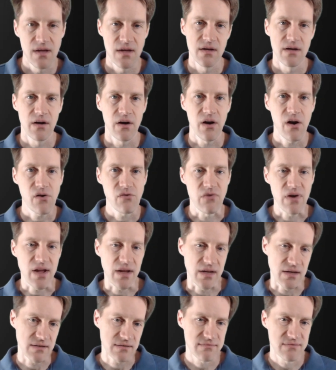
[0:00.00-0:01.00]
All
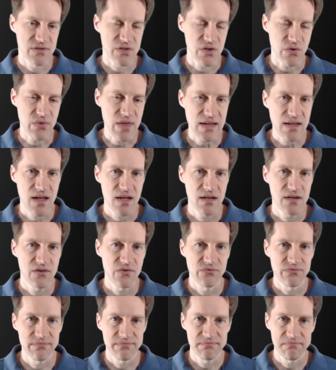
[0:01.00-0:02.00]
right, so that kind
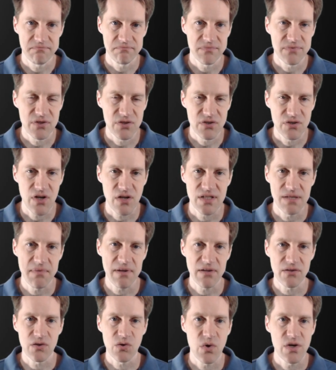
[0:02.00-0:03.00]
of talks
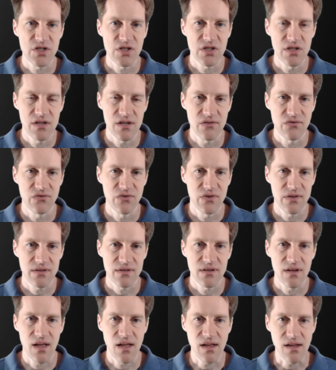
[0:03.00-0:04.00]
about the question of
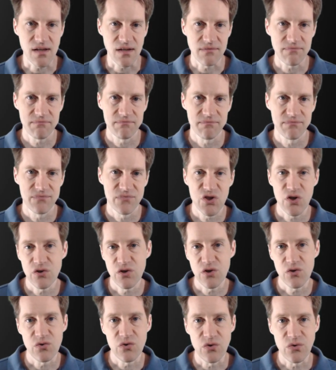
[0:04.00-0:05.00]
should
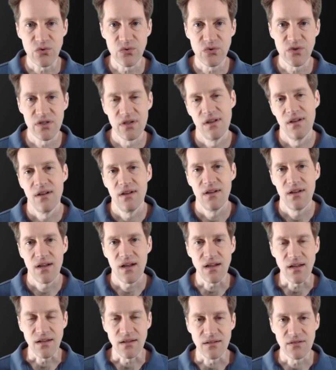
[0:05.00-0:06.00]
you use
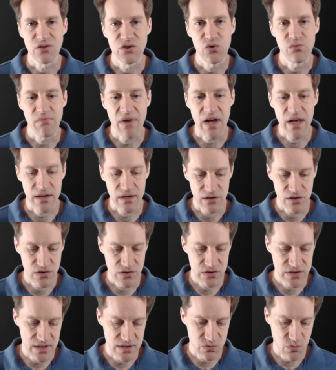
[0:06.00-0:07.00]
two
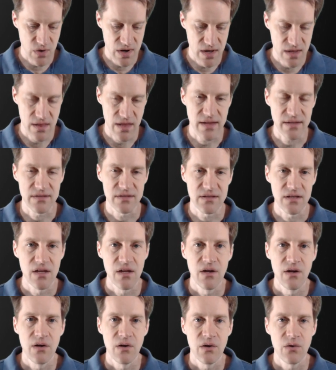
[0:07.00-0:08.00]
monitors, as well as
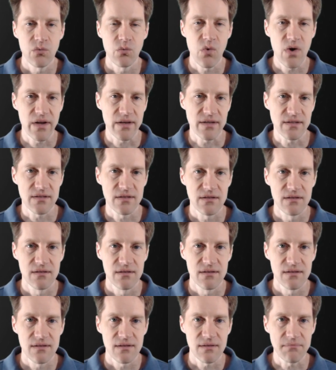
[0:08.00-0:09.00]
what
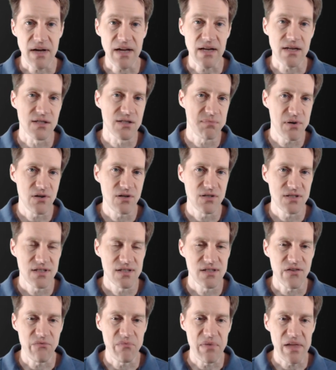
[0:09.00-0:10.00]
my
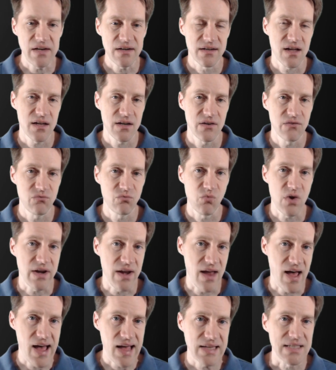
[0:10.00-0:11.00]
experiences have been and kind of what
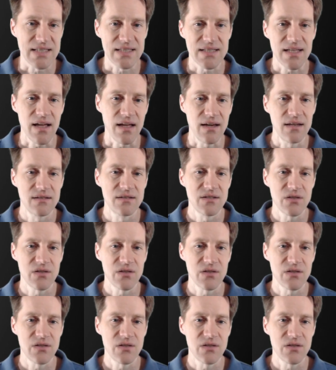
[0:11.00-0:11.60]
I decided.